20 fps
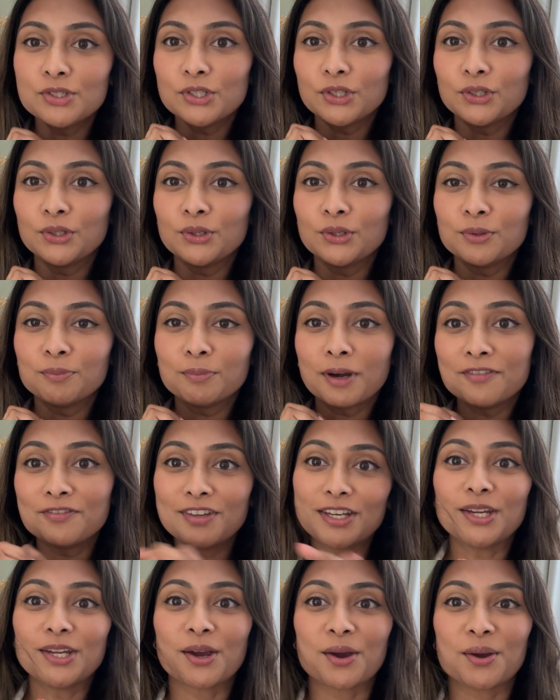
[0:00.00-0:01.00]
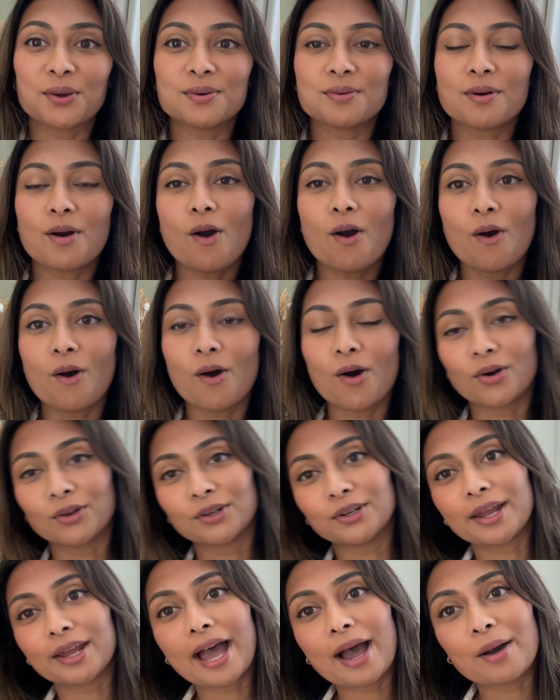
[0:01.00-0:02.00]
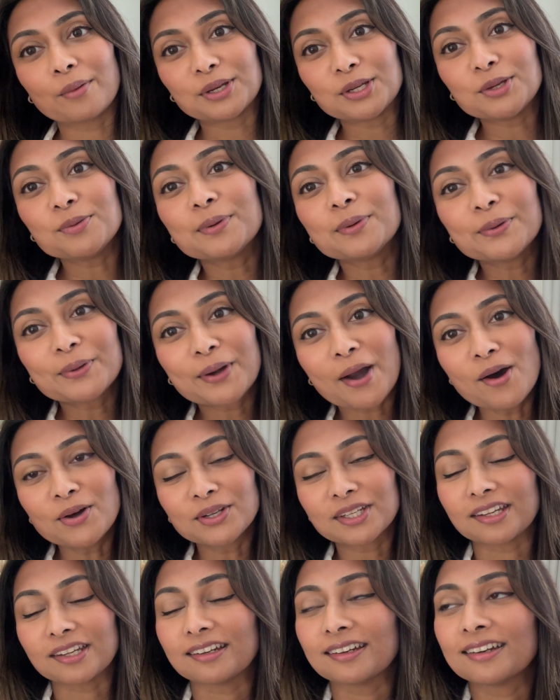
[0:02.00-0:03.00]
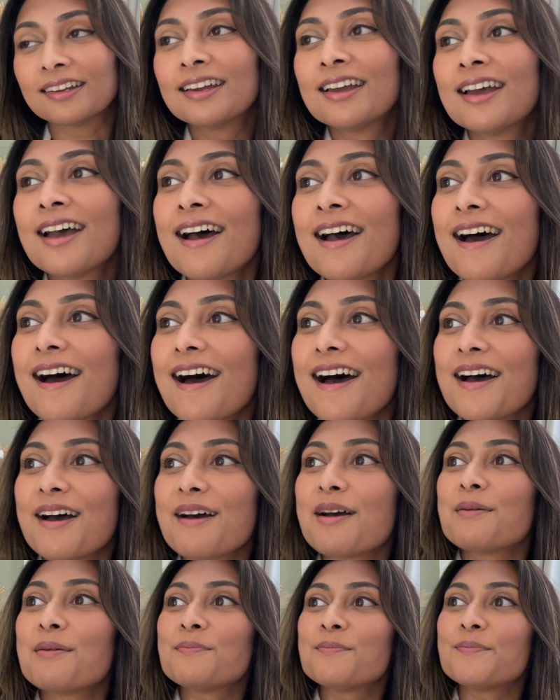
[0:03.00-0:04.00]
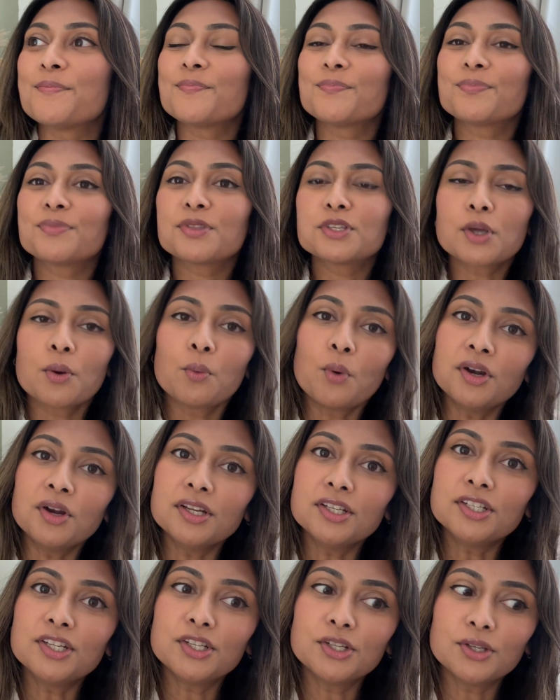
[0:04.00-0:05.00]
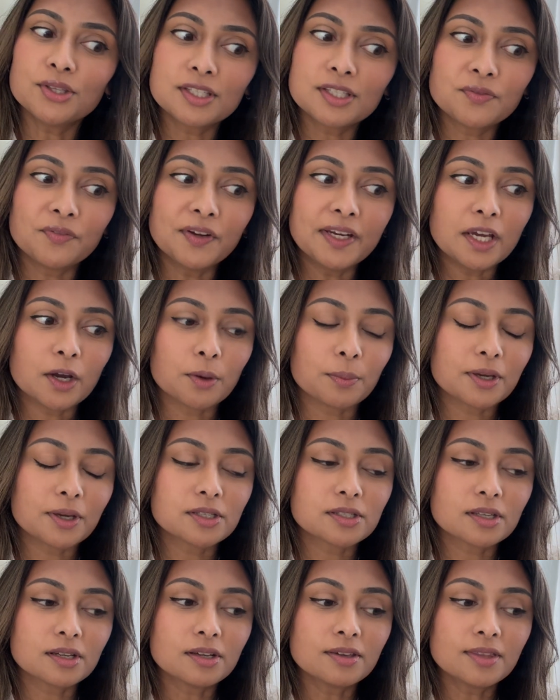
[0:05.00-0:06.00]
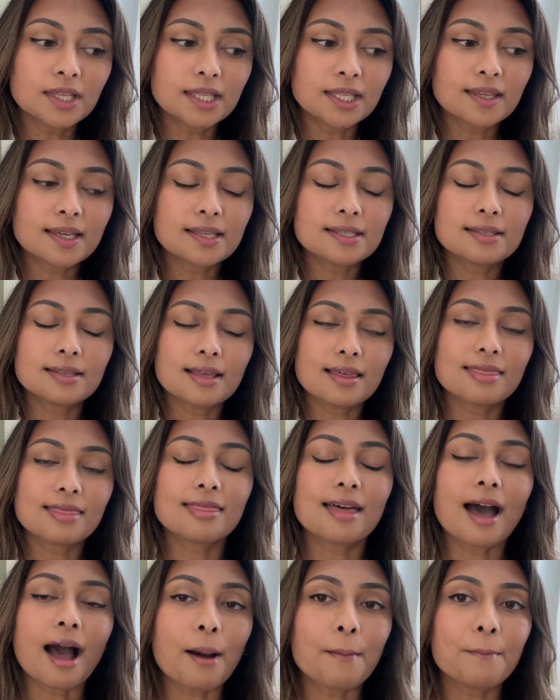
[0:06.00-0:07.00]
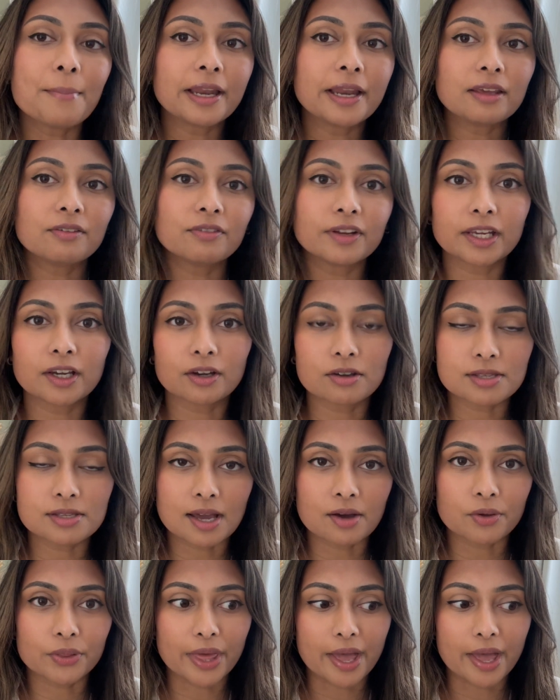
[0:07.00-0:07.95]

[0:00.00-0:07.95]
to my video on our new build garden. So I wanted to do this video because I don't think there's that many videos out